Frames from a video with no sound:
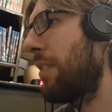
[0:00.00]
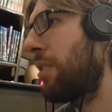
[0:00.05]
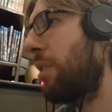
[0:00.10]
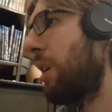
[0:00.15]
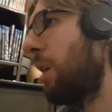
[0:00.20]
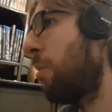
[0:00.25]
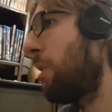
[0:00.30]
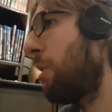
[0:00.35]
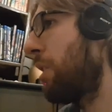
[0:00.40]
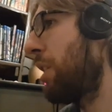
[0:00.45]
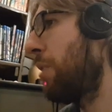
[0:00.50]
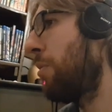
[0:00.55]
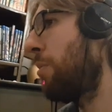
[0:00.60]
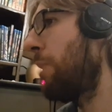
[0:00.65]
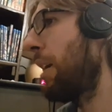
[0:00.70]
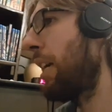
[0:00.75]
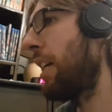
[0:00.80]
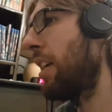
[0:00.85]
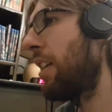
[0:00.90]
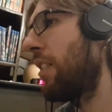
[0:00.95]
So I wish they would
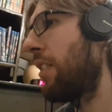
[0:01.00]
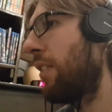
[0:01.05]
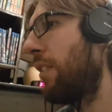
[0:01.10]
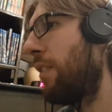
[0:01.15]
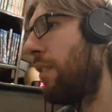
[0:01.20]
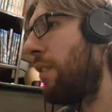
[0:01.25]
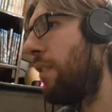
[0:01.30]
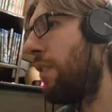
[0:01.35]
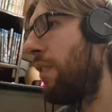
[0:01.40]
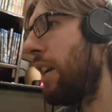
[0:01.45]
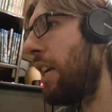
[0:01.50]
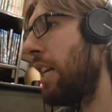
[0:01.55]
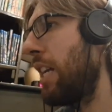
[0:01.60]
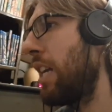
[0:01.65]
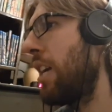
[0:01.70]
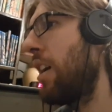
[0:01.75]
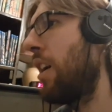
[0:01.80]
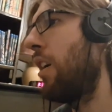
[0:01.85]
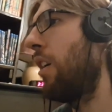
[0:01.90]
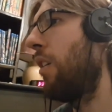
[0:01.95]
make another
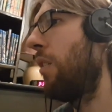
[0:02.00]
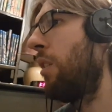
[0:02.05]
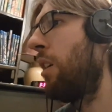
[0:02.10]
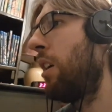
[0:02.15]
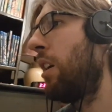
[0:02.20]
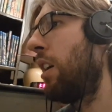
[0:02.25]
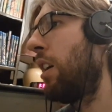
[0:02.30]
video